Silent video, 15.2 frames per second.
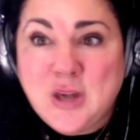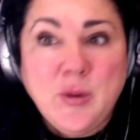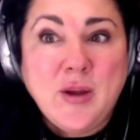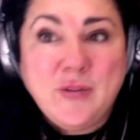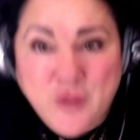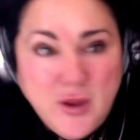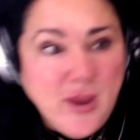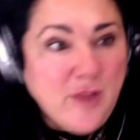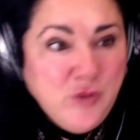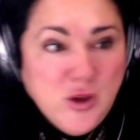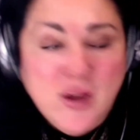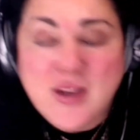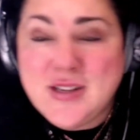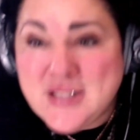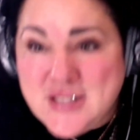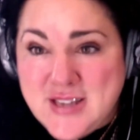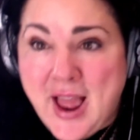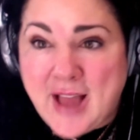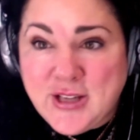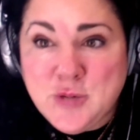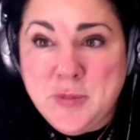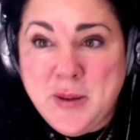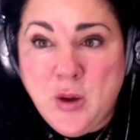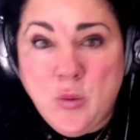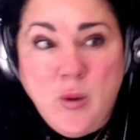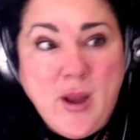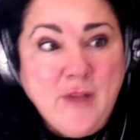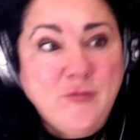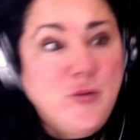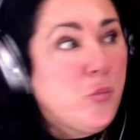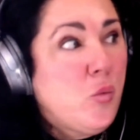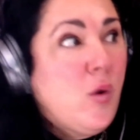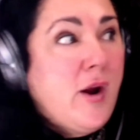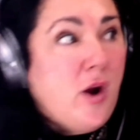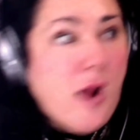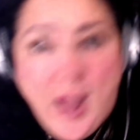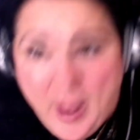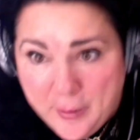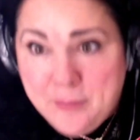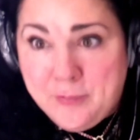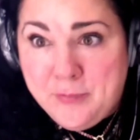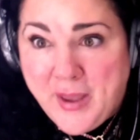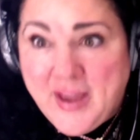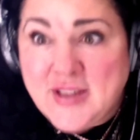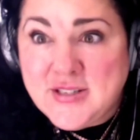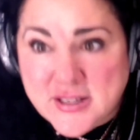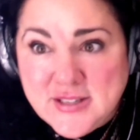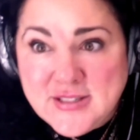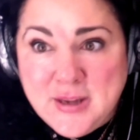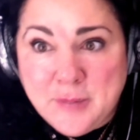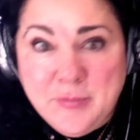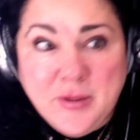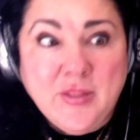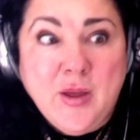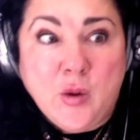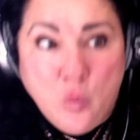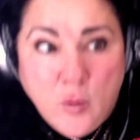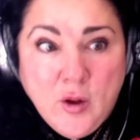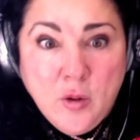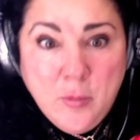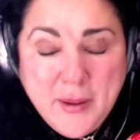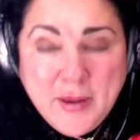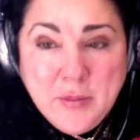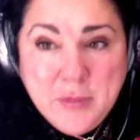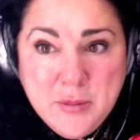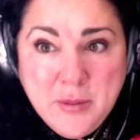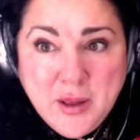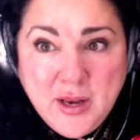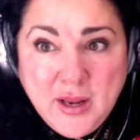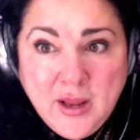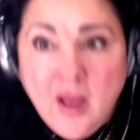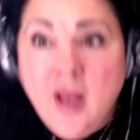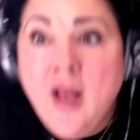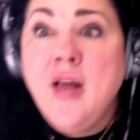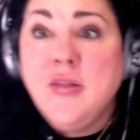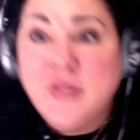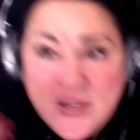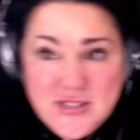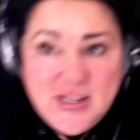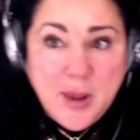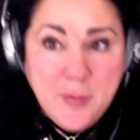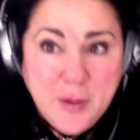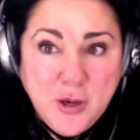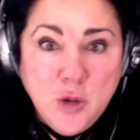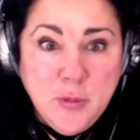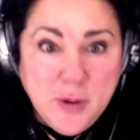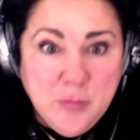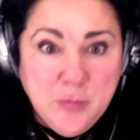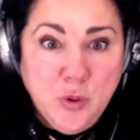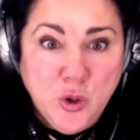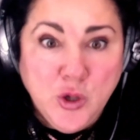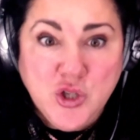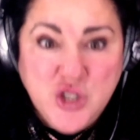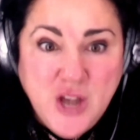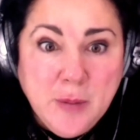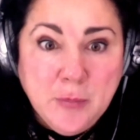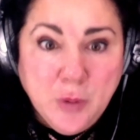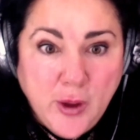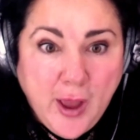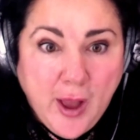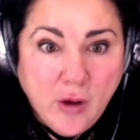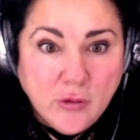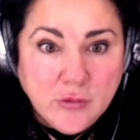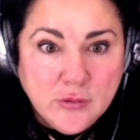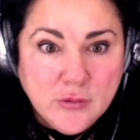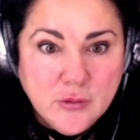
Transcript: So if you're going to snatch me away from where I'm painting something that will make me money, then damn it, you better pull your checkbook out.